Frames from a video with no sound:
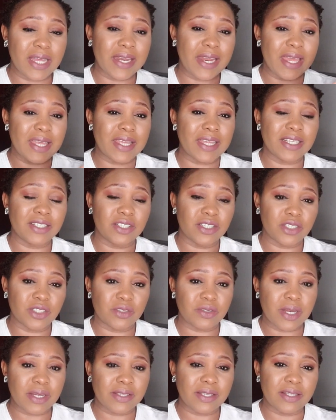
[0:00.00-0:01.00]
and I get
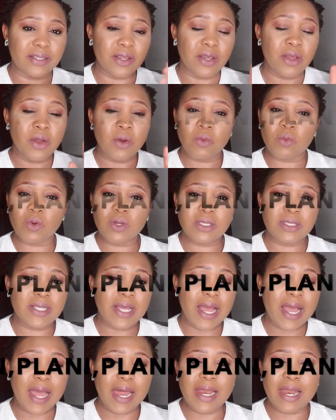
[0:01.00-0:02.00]
distracted, once
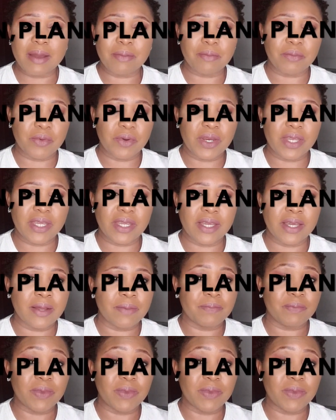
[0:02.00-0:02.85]
that alarm ring,